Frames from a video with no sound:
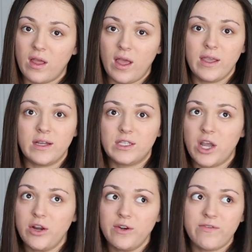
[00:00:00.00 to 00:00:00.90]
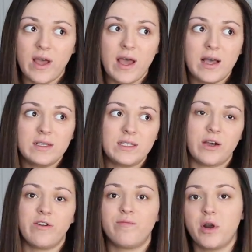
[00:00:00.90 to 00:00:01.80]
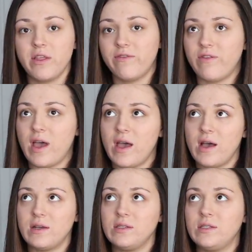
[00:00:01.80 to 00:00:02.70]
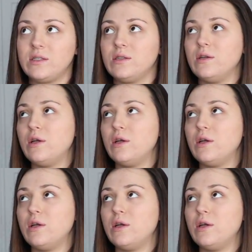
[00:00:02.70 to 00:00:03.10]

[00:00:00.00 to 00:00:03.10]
I get tired fast, out of breath fast.